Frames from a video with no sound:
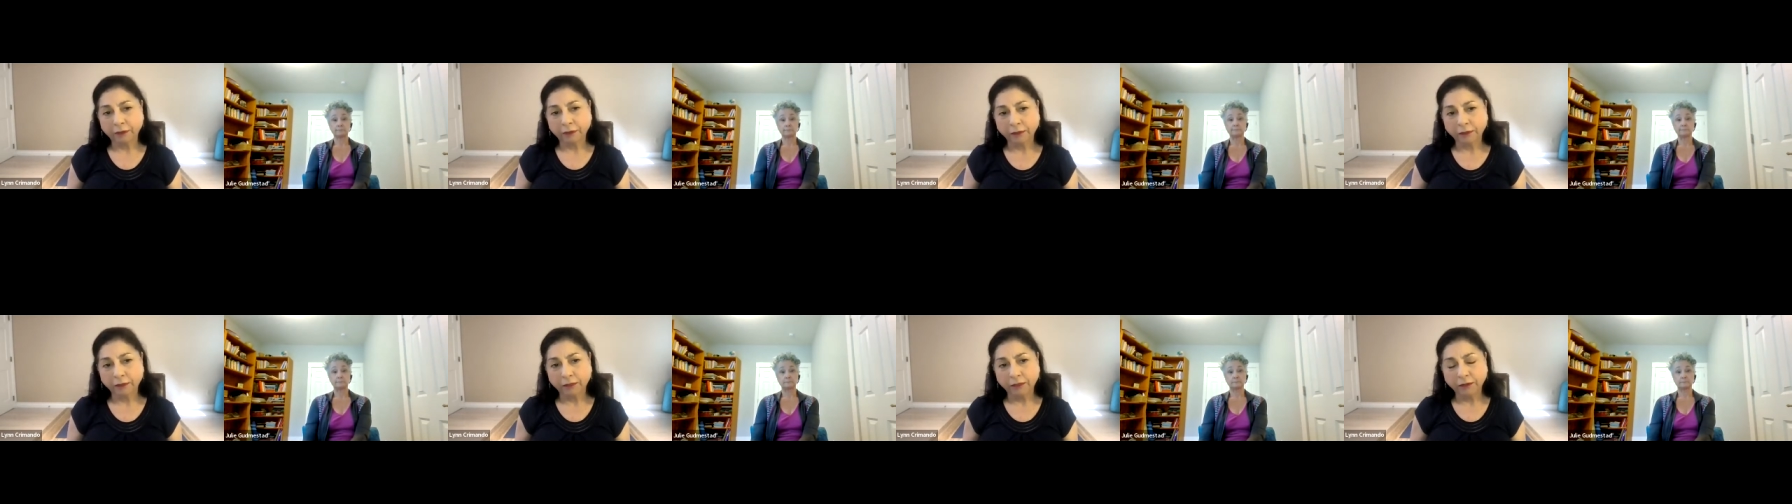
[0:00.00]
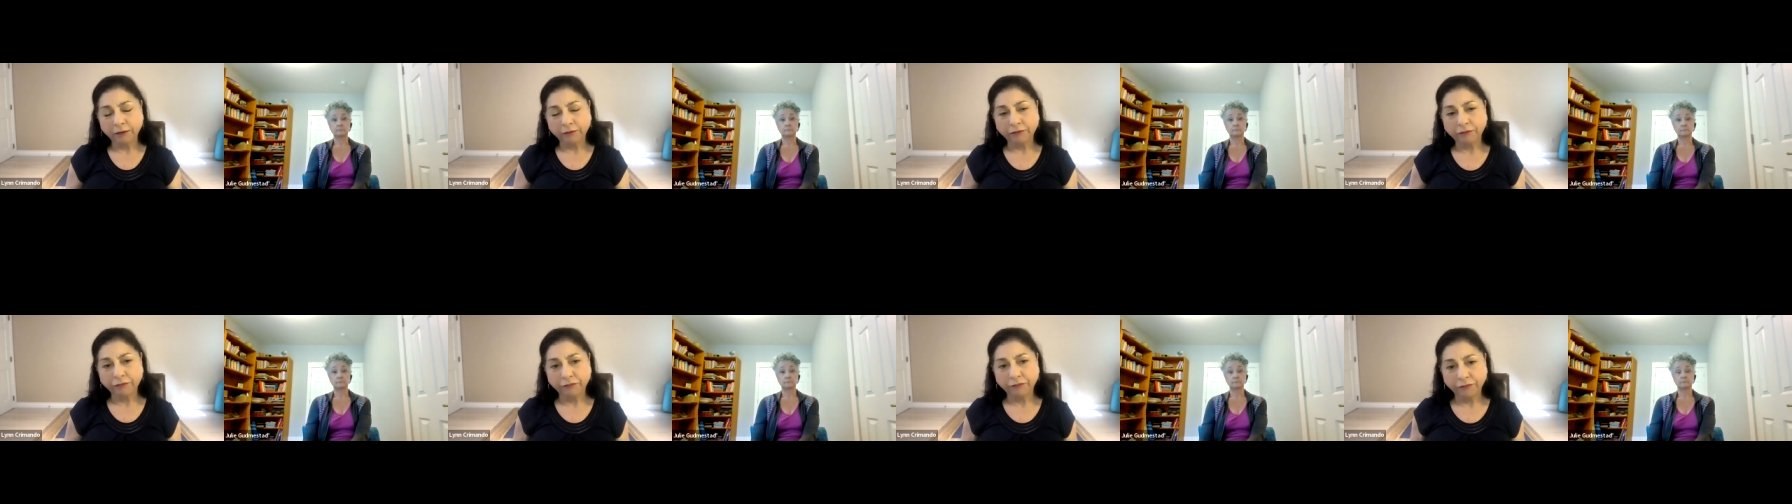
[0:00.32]

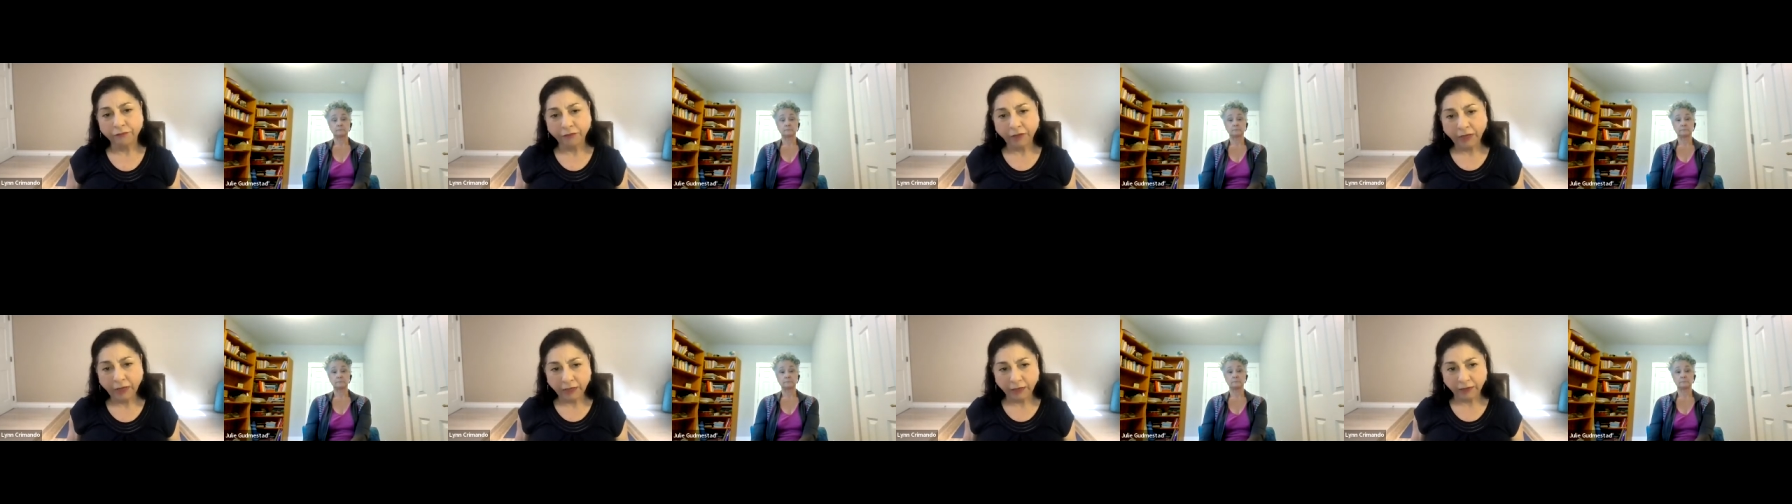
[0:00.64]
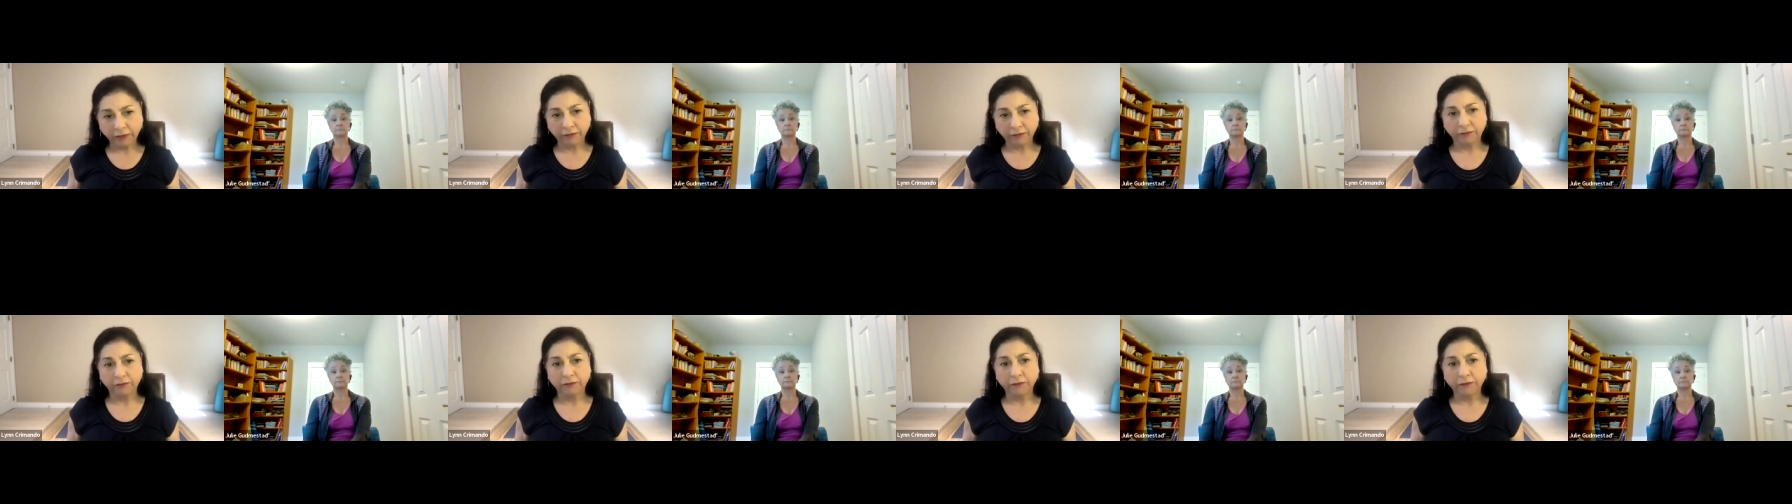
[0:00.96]
the
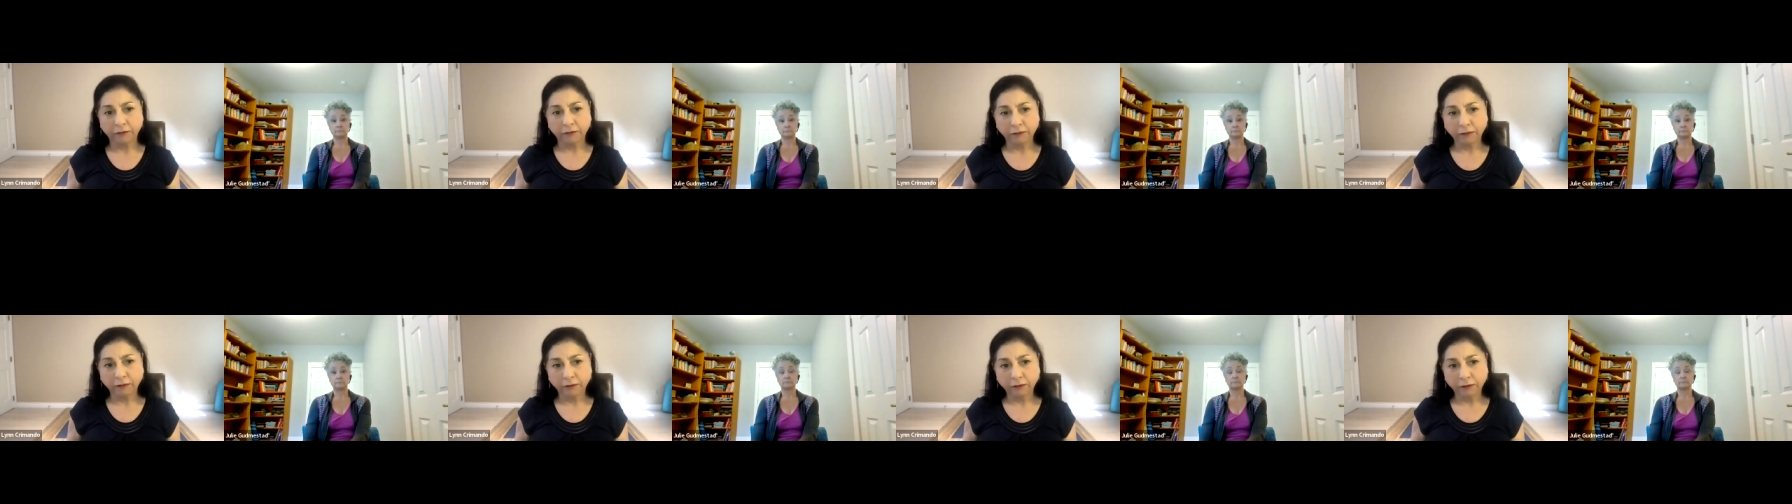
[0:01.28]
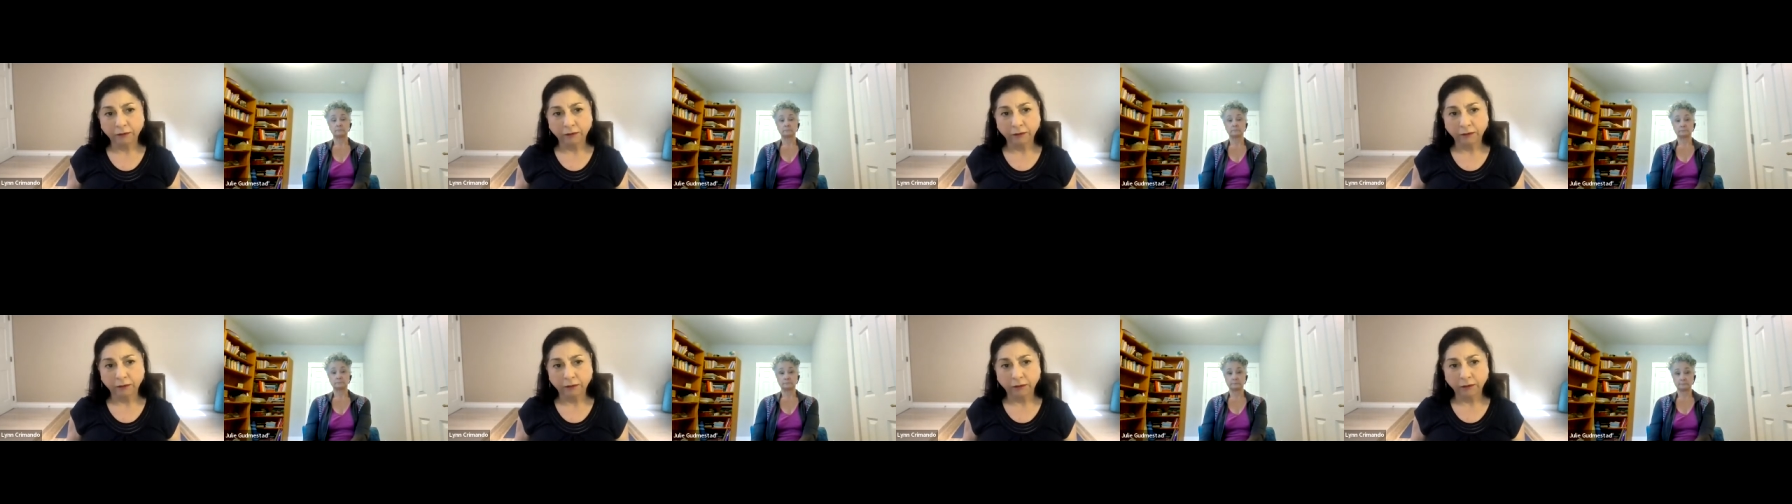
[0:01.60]
feet
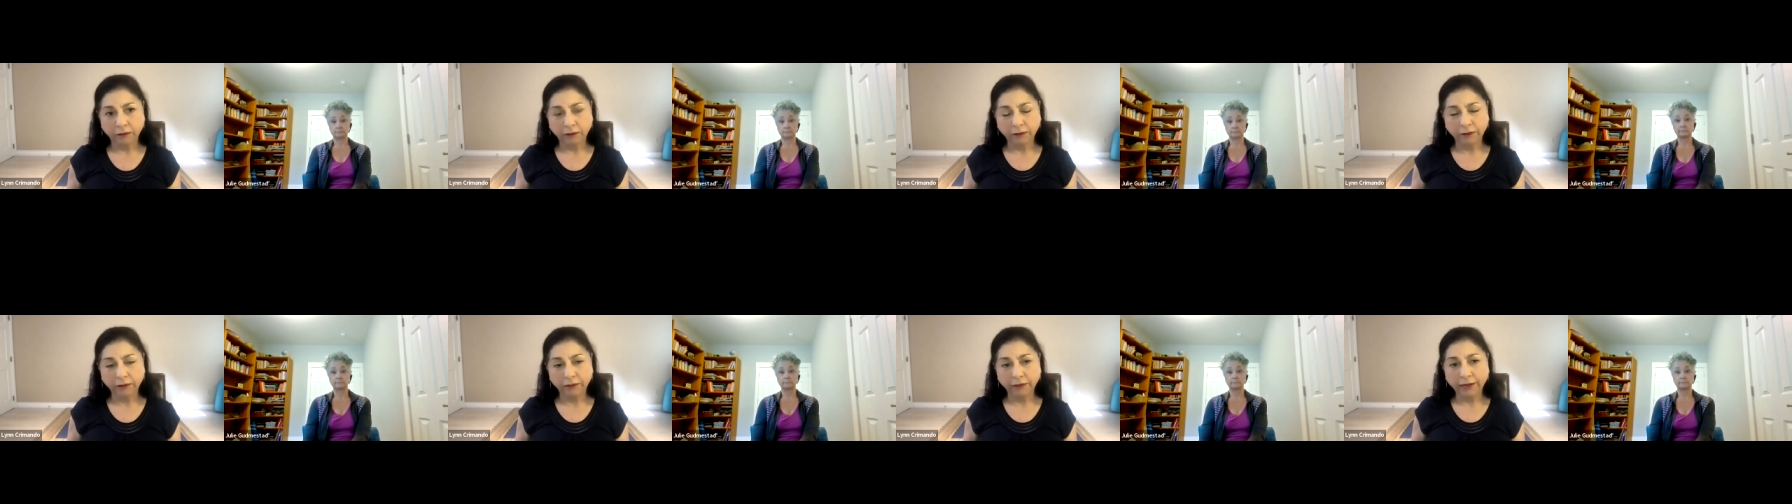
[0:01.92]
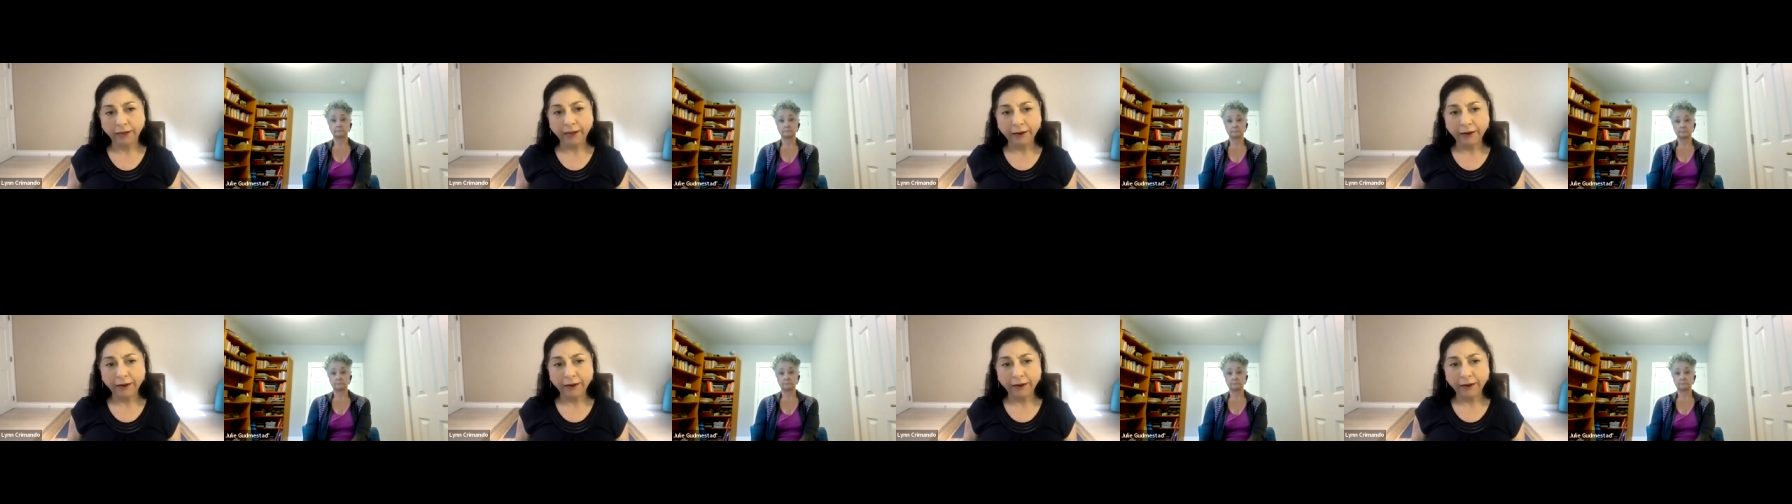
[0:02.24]
in